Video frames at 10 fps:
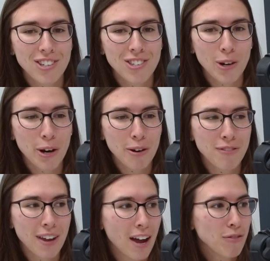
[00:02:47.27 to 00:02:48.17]
serve
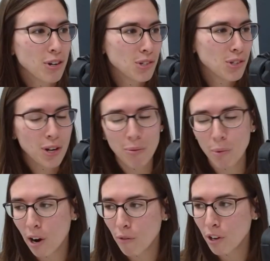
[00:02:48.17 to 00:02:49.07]
every student
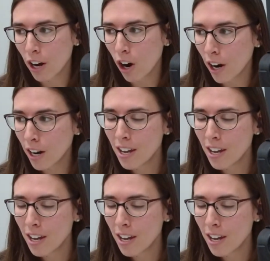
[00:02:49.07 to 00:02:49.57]
wherever they are.